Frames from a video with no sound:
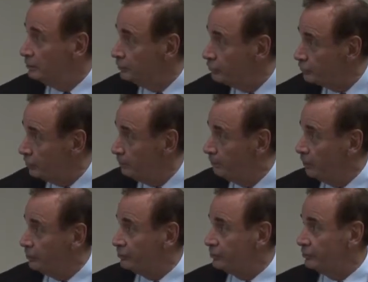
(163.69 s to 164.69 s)
The
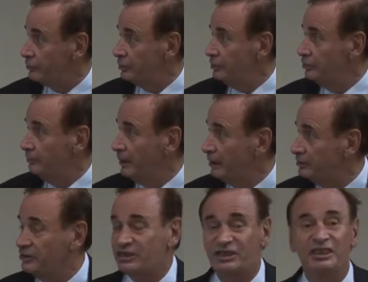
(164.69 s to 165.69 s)
surplus is about
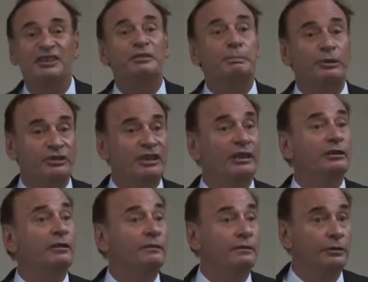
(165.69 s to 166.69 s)

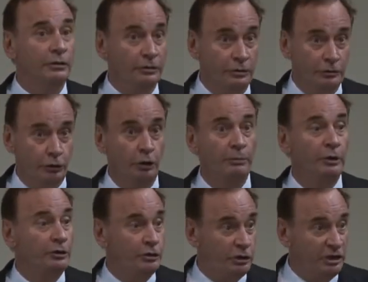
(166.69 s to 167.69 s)
6% of
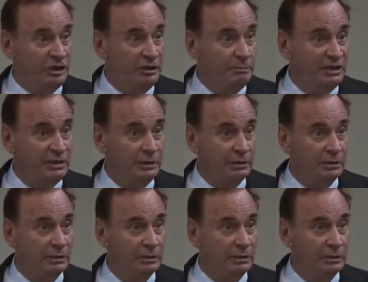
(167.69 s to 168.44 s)
German GDP.